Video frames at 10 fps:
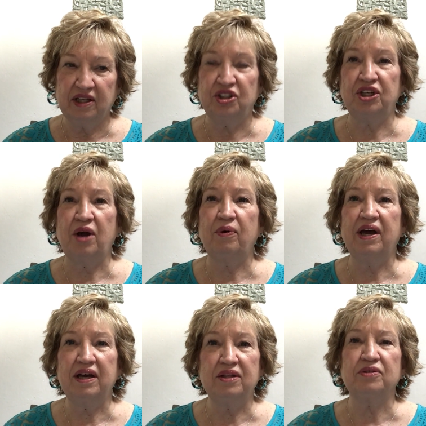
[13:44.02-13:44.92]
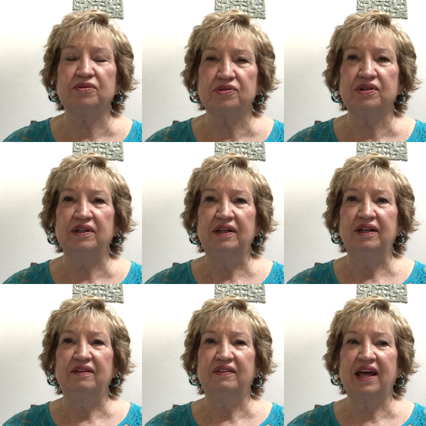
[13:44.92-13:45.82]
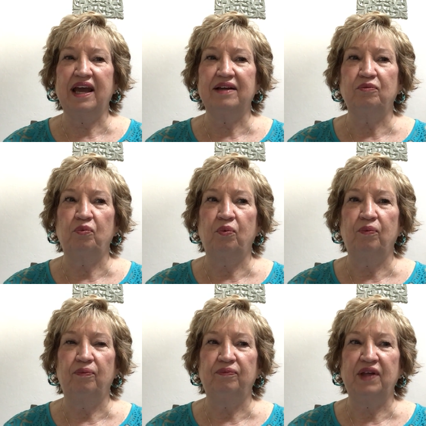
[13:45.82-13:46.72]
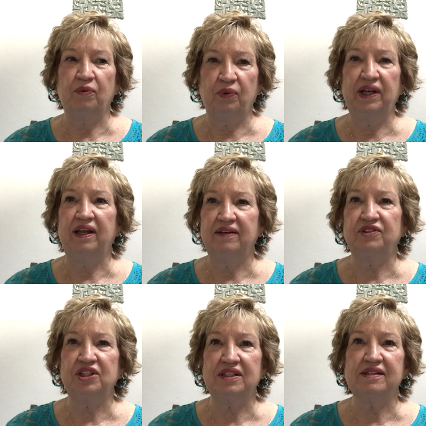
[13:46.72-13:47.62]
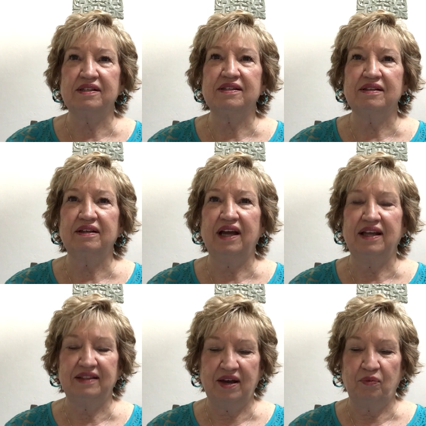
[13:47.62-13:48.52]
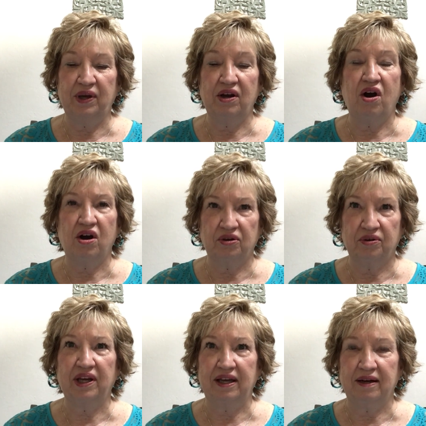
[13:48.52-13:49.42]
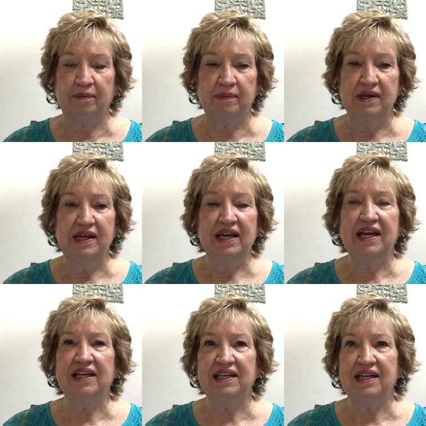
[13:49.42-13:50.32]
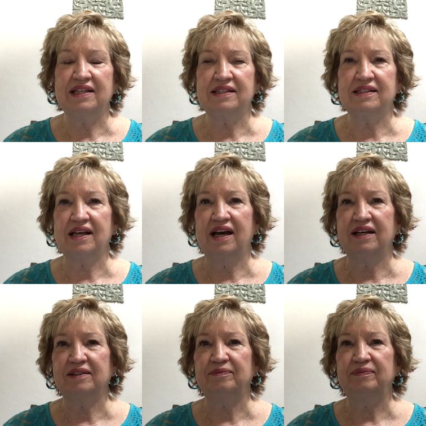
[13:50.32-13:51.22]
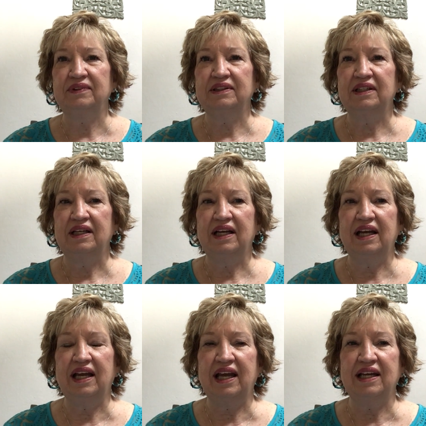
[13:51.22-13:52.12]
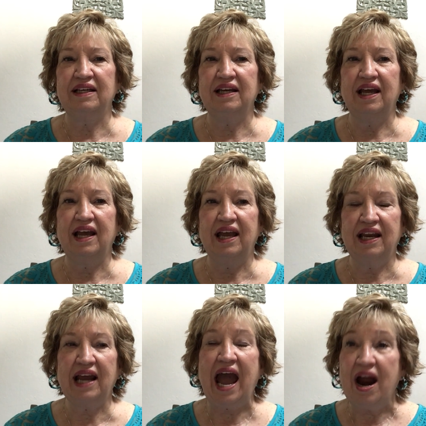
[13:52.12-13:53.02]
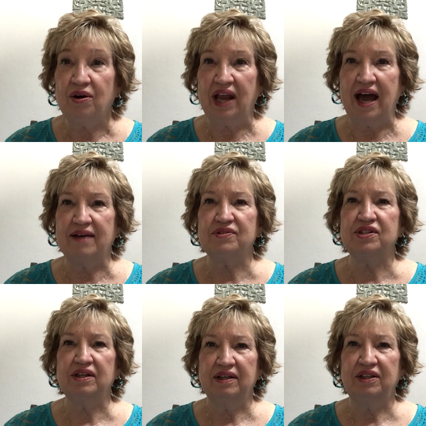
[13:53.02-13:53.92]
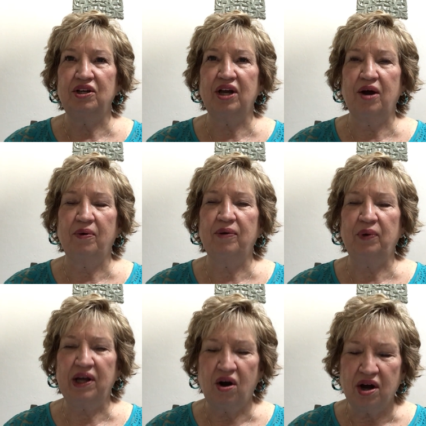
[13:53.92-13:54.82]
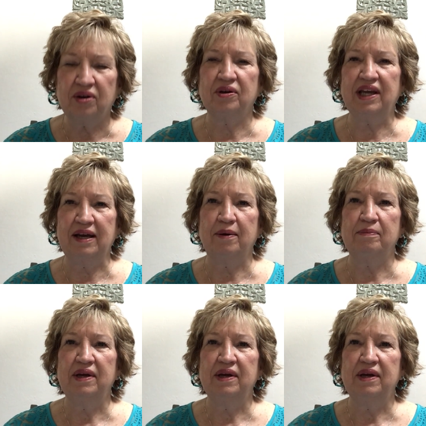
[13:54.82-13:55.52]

show others that that we love Jesus and that we honor Him in His um, in in our lives. You know, we honor Him